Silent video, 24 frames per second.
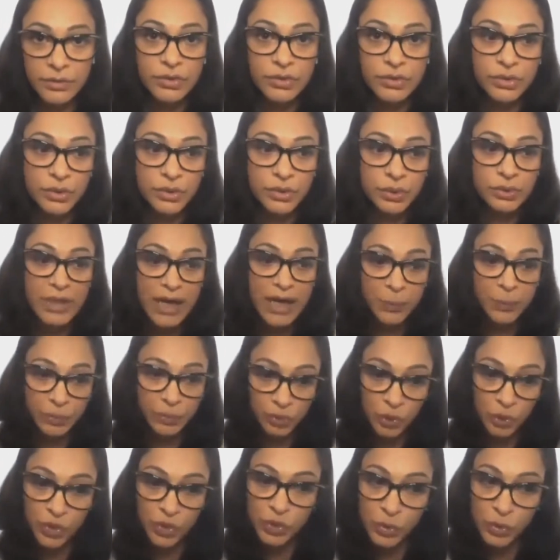So that
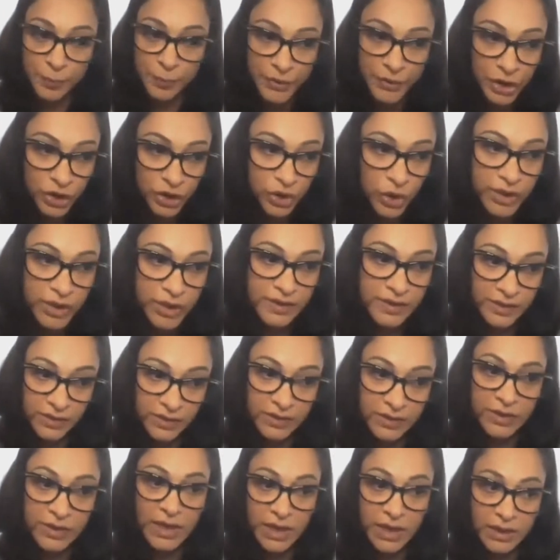those would be your
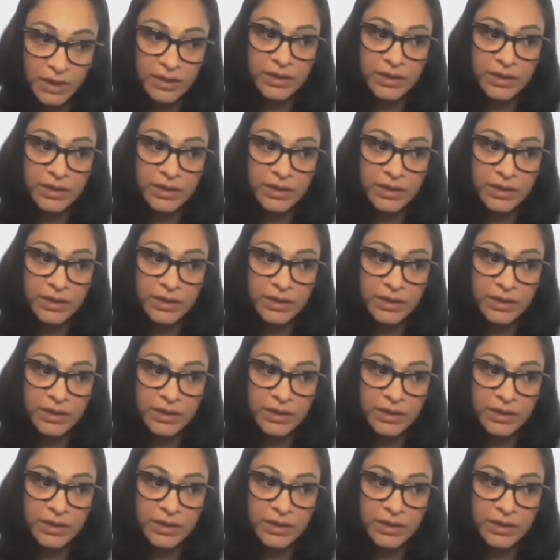choices. Yeah.